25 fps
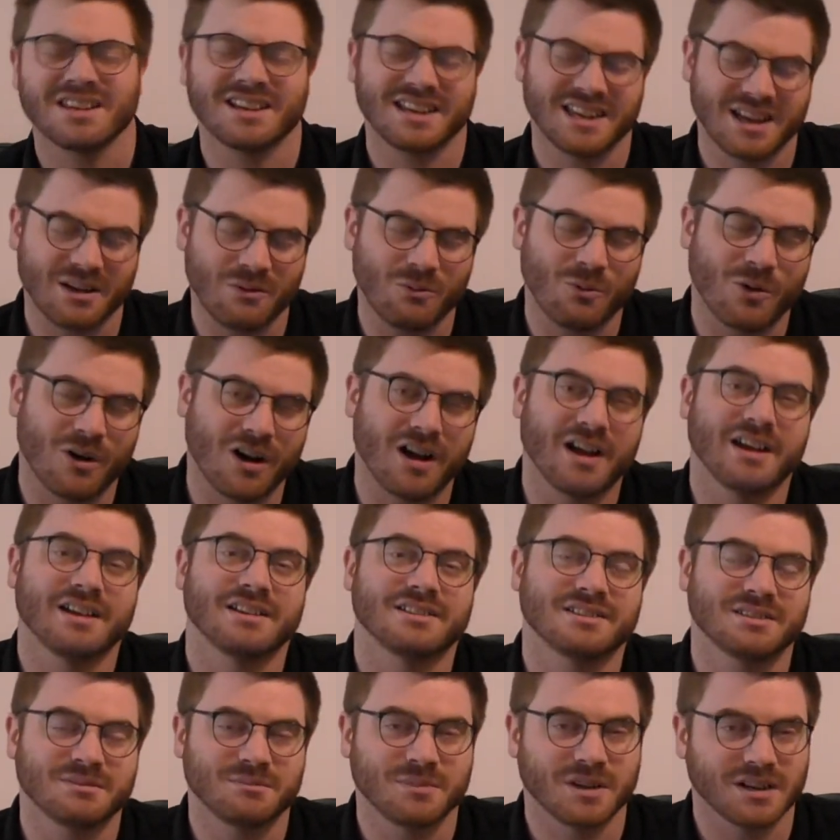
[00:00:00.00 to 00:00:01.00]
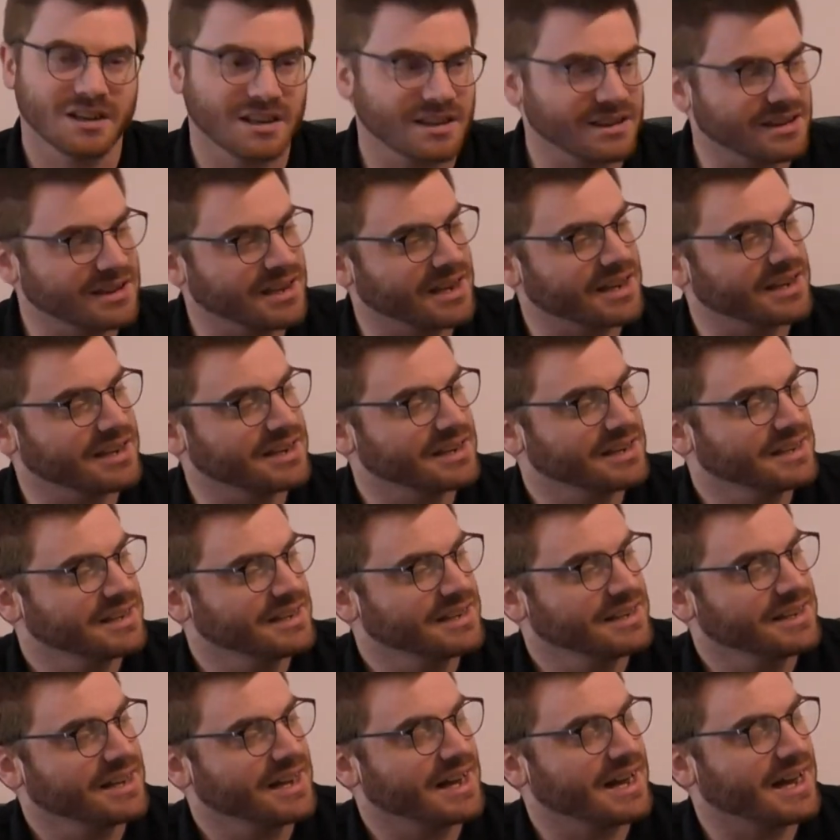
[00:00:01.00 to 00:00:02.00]
I get why, it's a money thing,
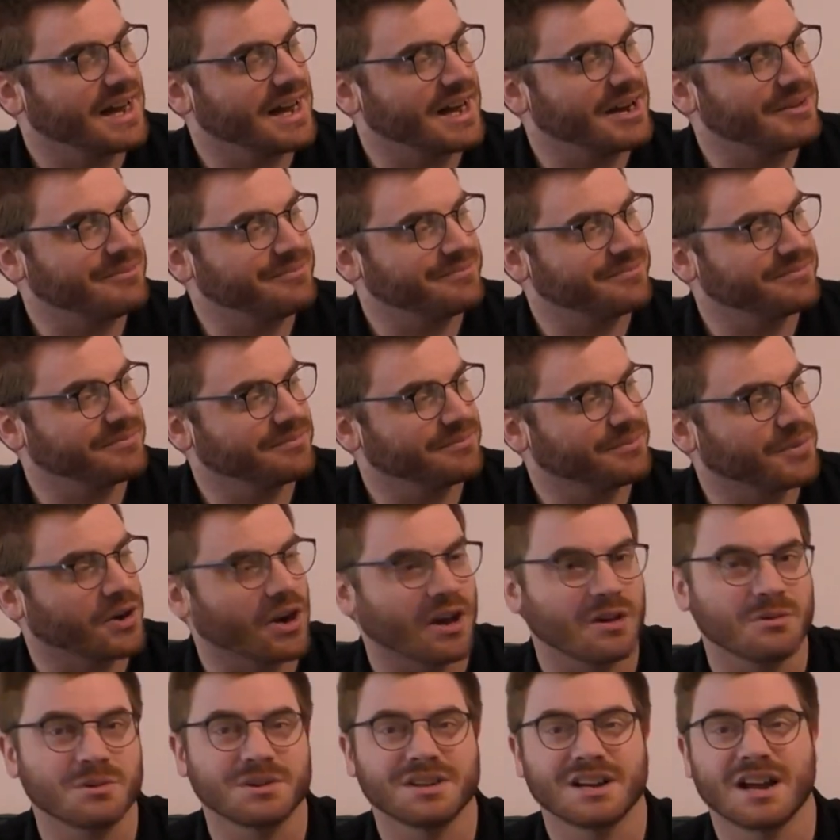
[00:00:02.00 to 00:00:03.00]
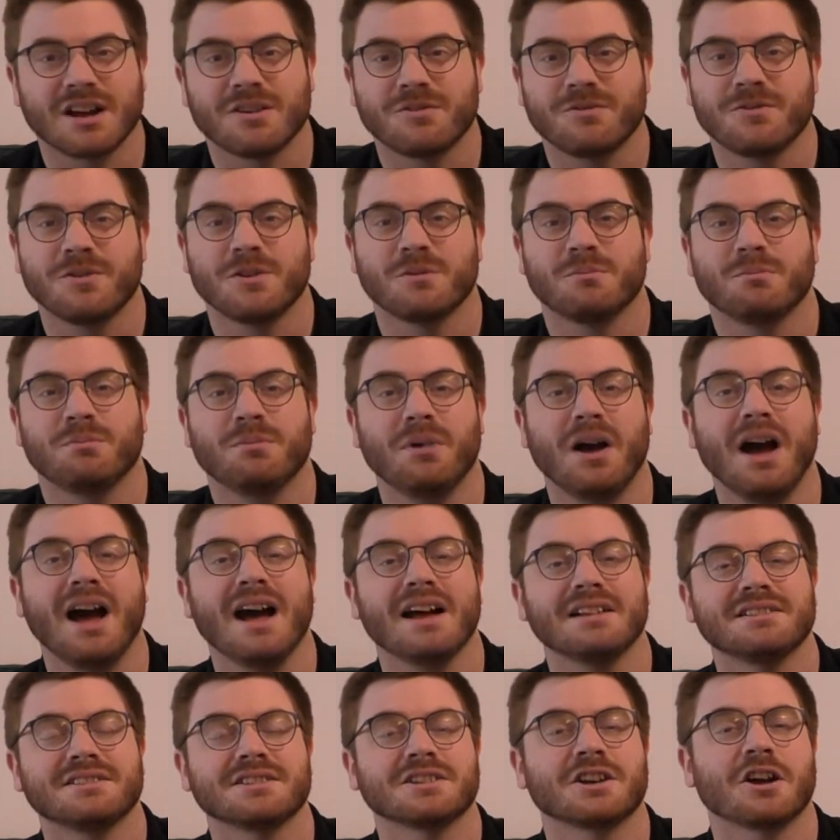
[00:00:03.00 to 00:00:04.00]
but I would now feel
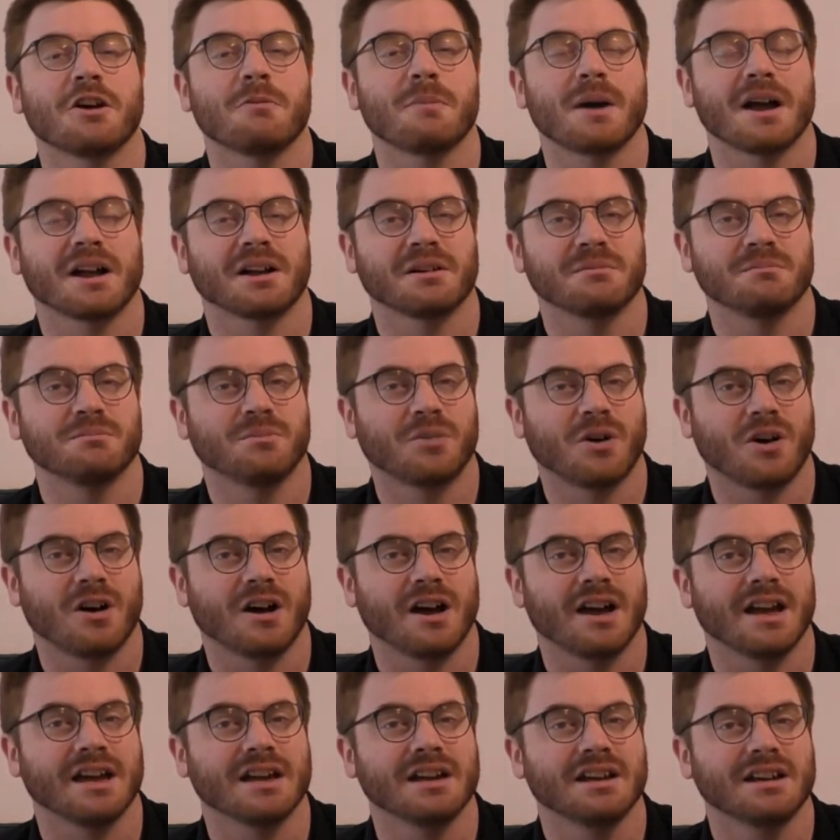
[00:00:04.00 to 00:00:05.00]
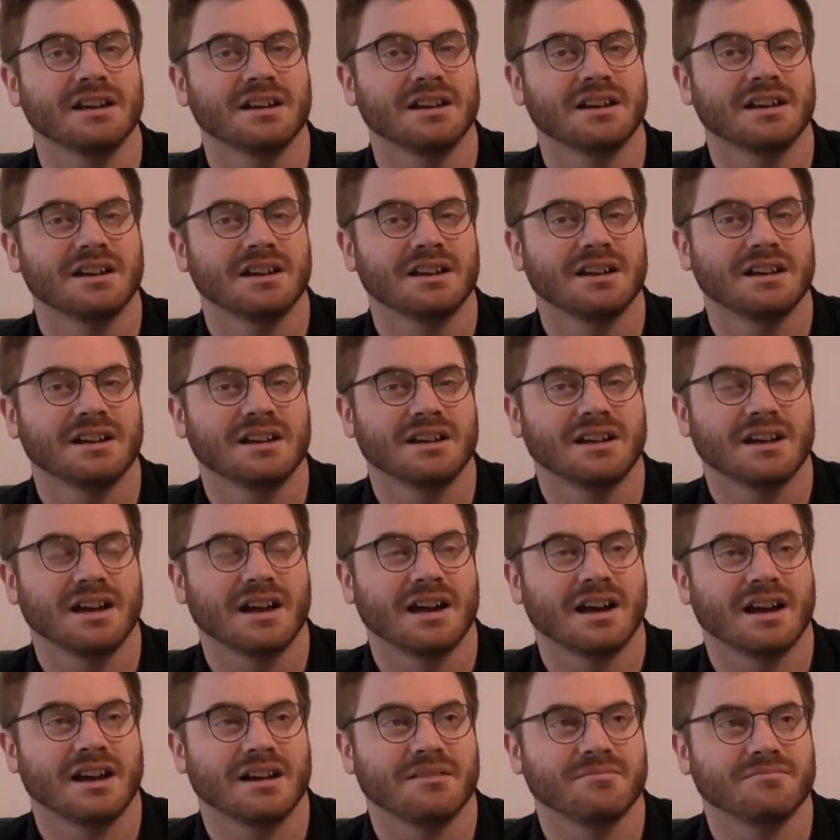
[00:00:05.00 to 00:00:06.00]
bad to go back and buy,
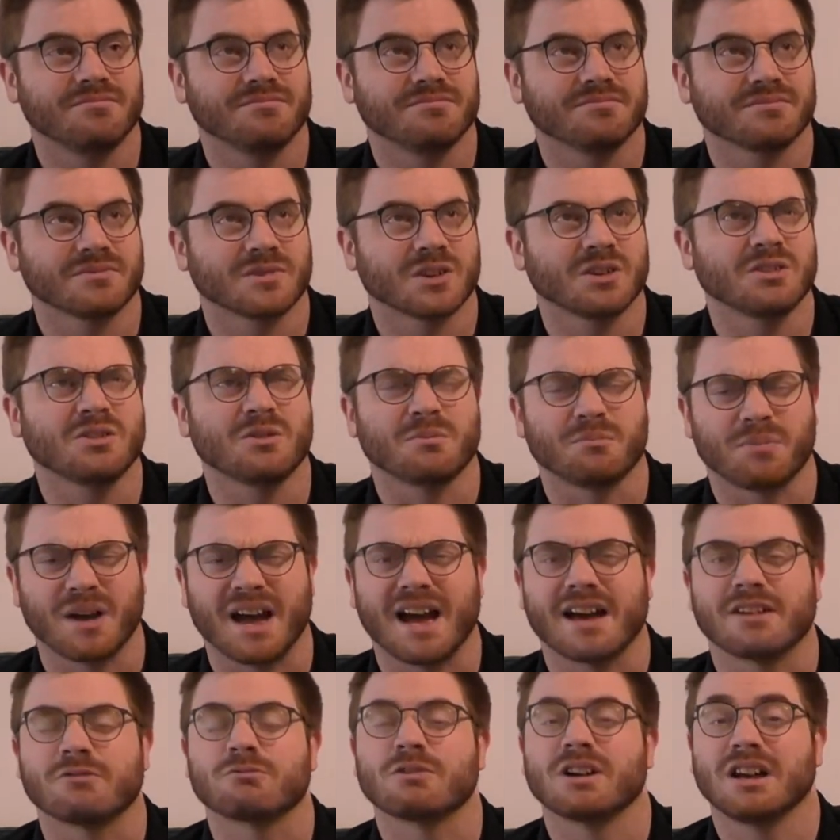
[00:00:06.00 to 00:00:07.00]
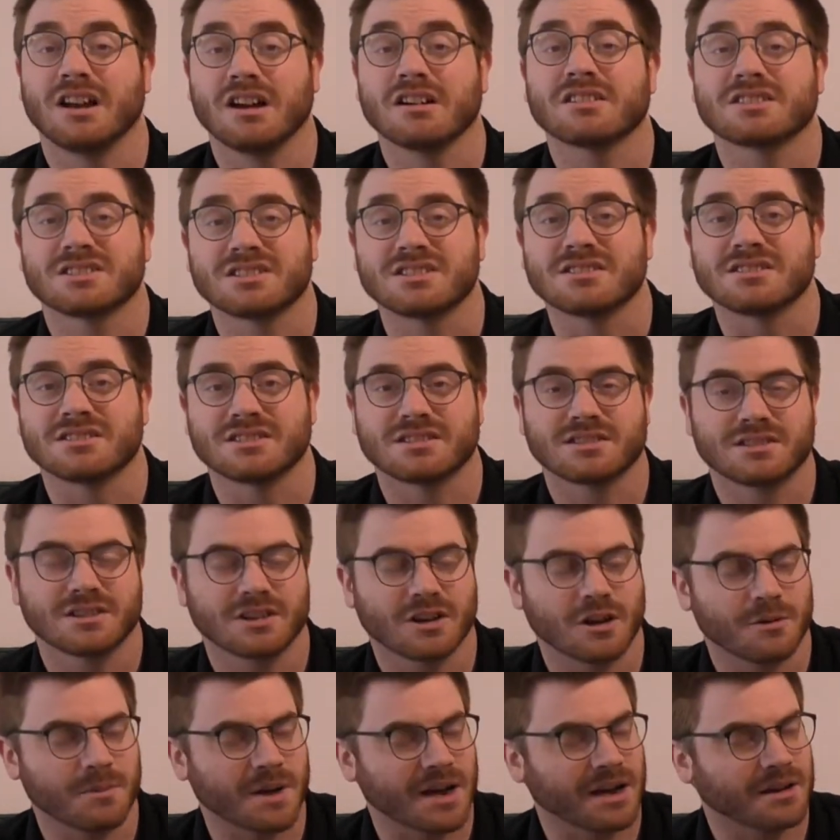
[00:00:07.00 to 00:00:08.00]
not bad, reluctant to
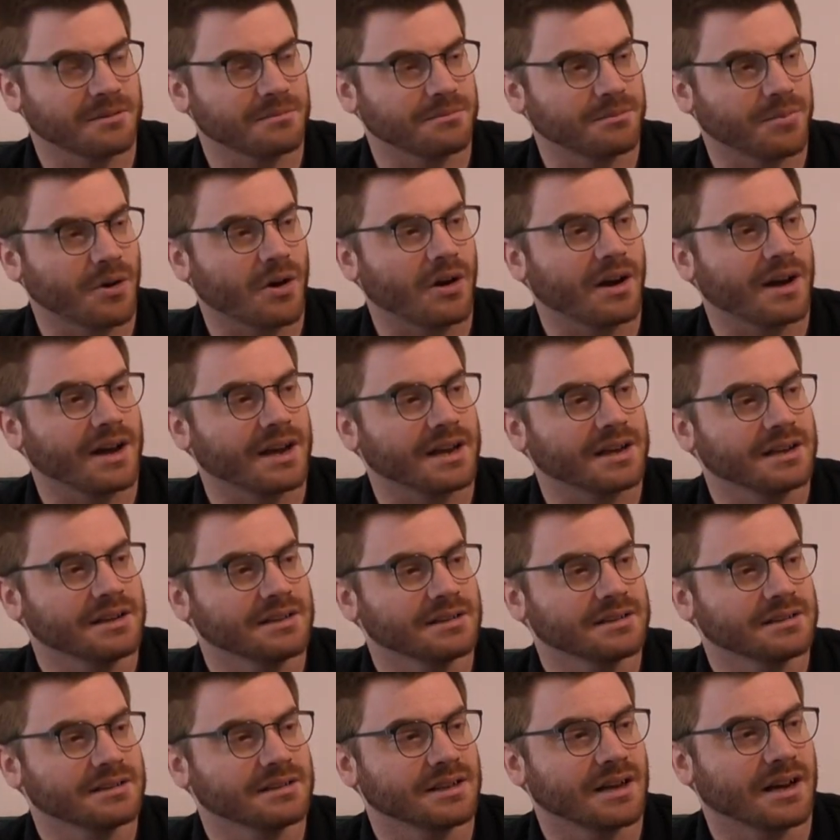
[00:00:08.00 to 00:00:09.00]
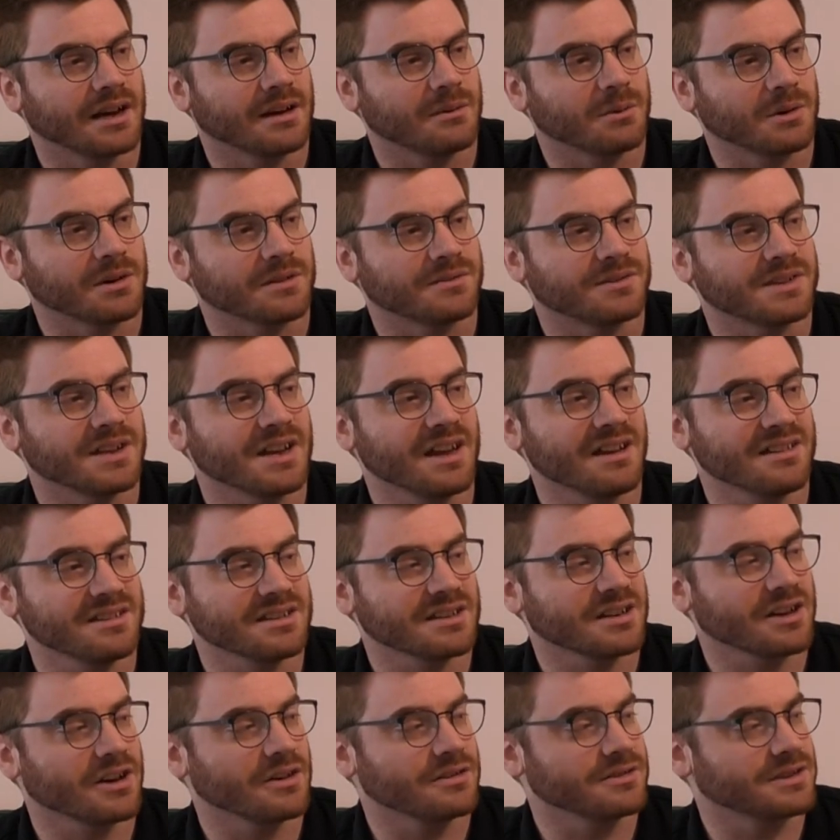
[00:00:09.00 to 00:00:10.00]
go back and buy one of the
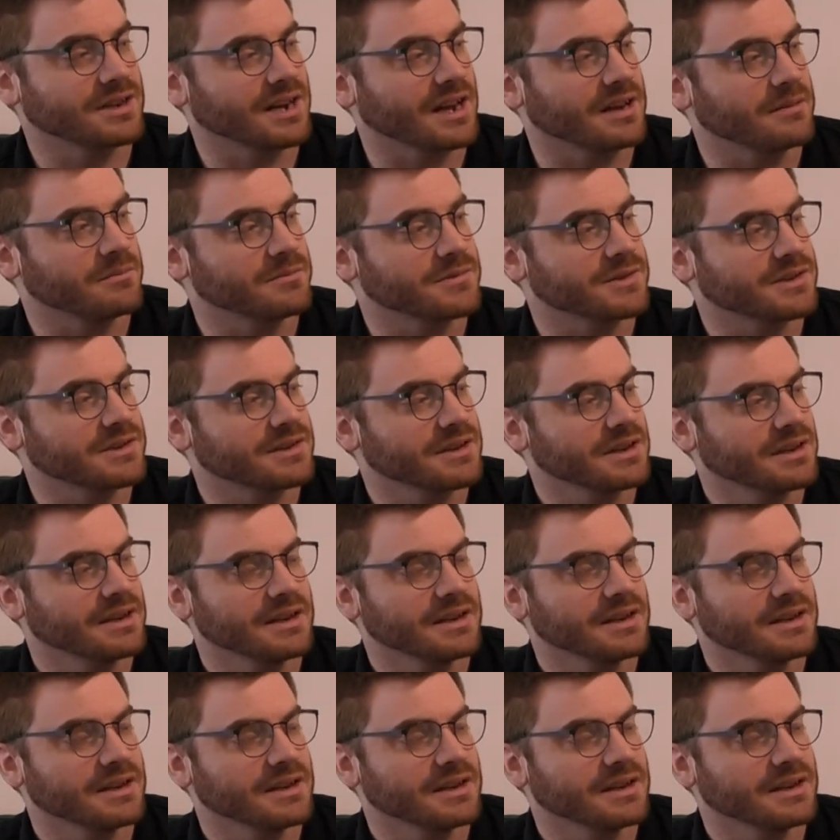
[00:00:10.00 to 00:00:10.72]
other Codenames,